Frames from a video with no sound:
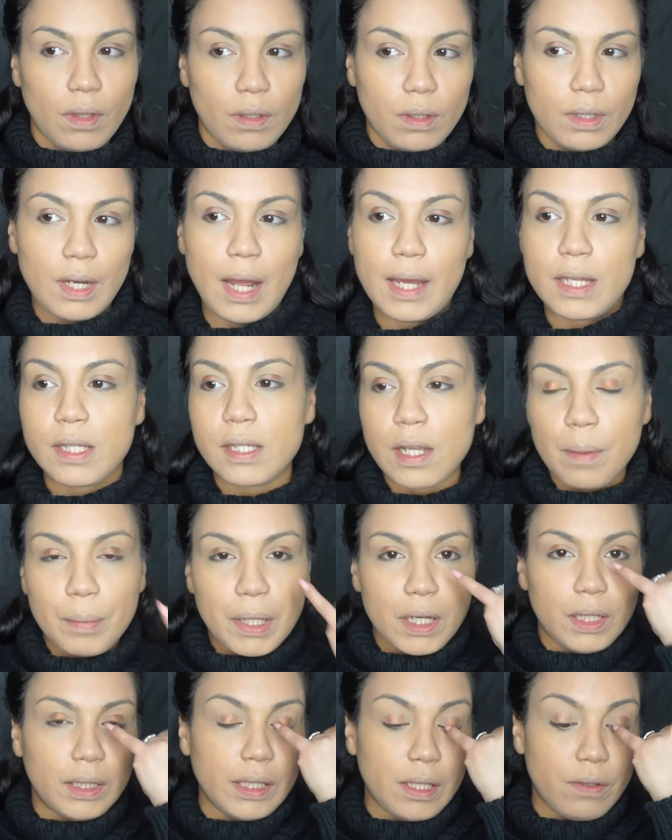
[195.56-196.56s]
Nice. I'm
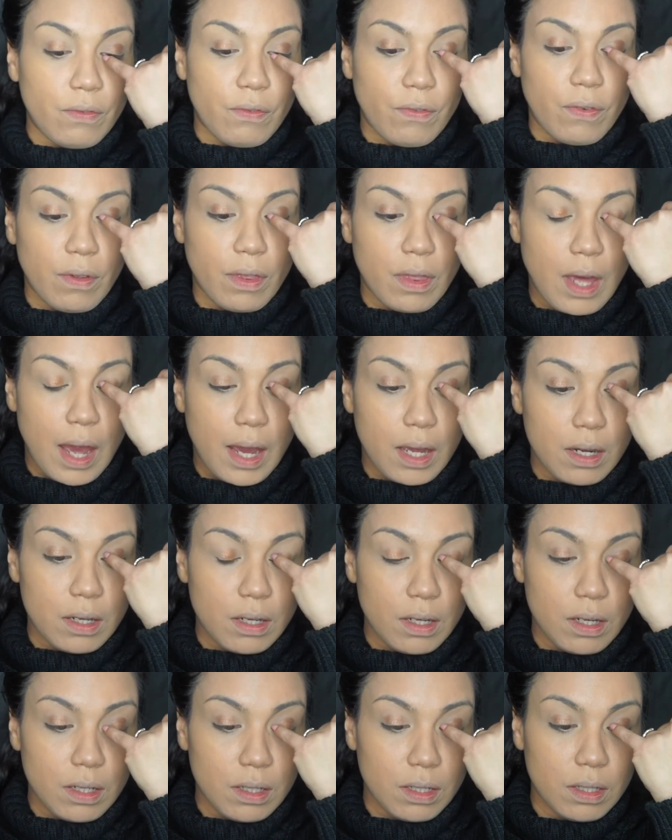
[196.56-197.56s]
gonna leave that
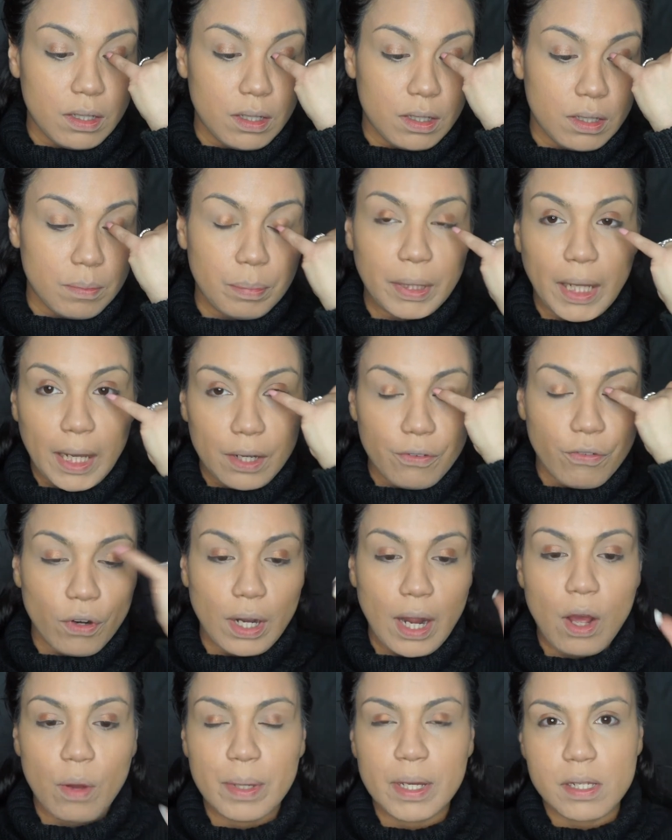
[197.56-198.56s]
plain for
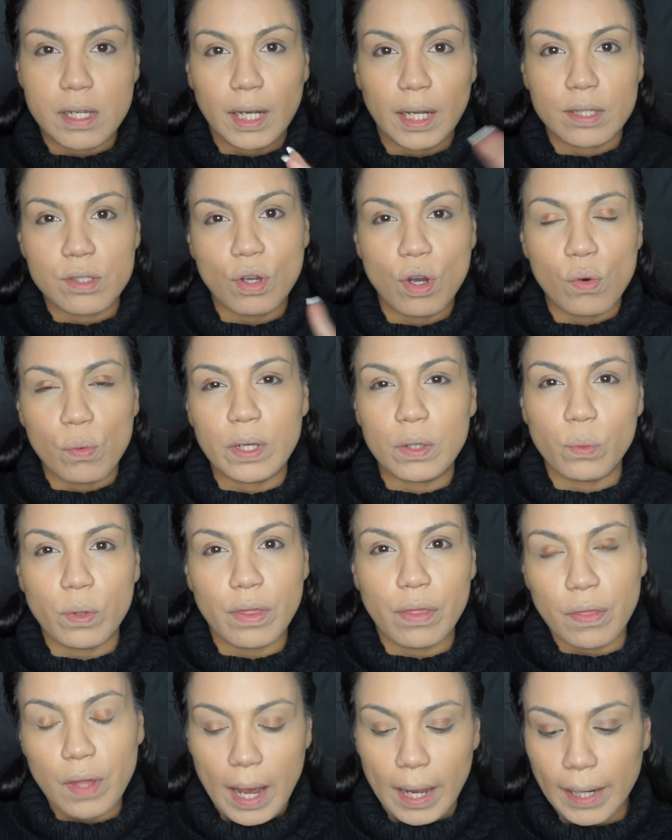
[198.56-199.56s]
now because I like to go in
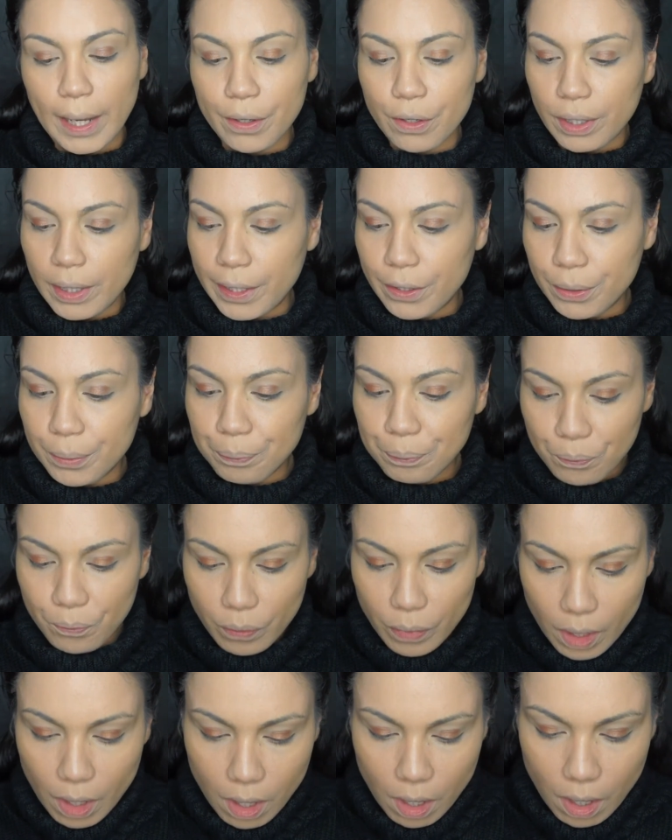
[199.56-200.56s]
with highlighter later.
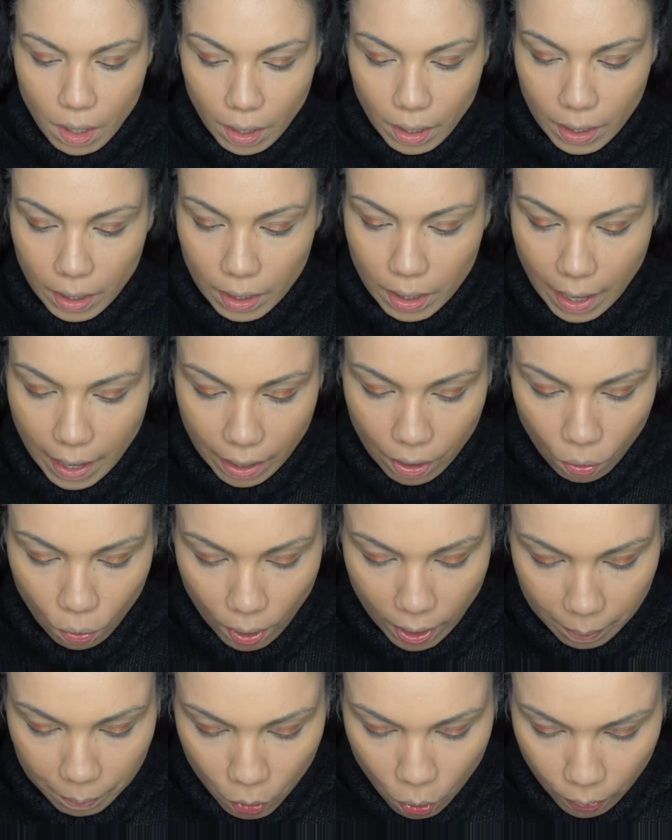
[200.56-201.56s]
And now
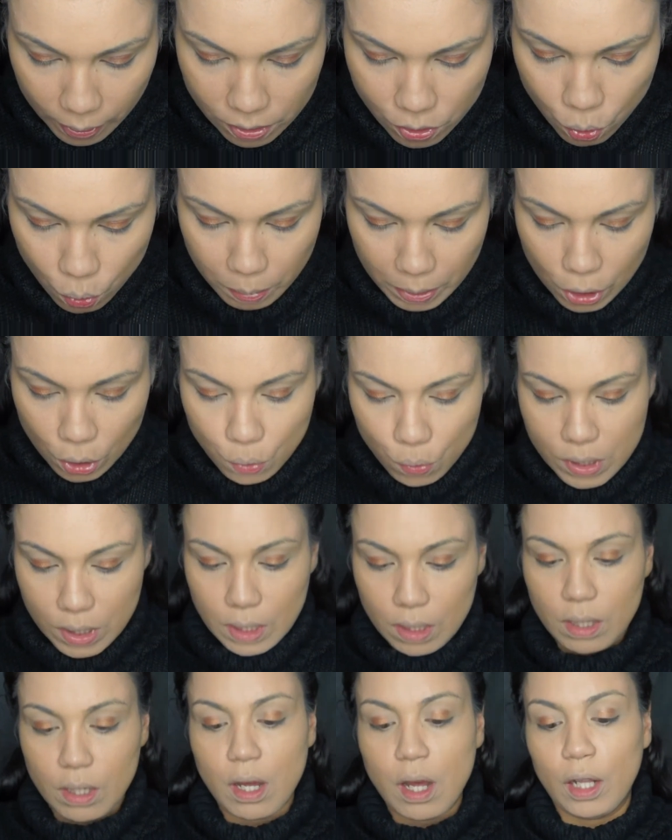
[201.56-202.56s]
I'm going to be
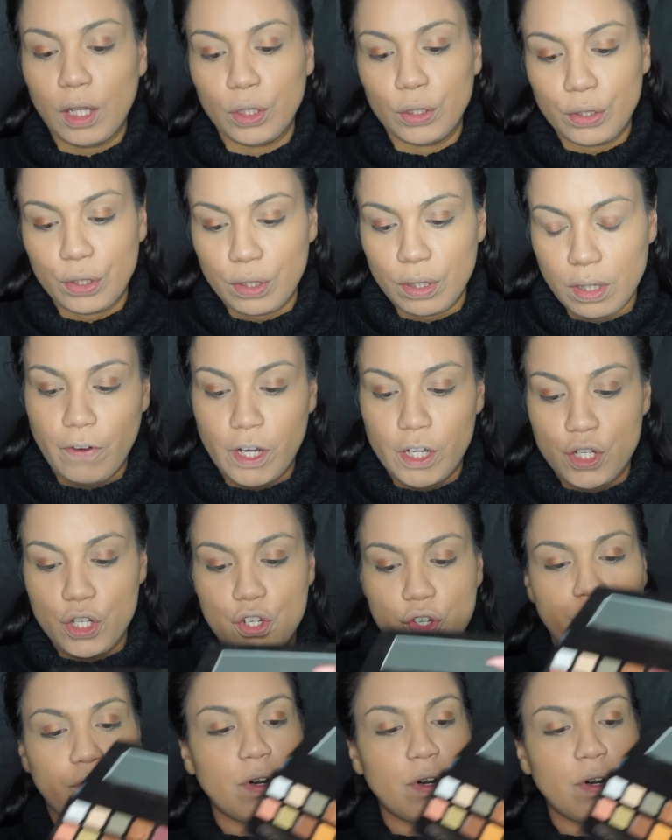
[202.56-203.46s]
using the color Fudge.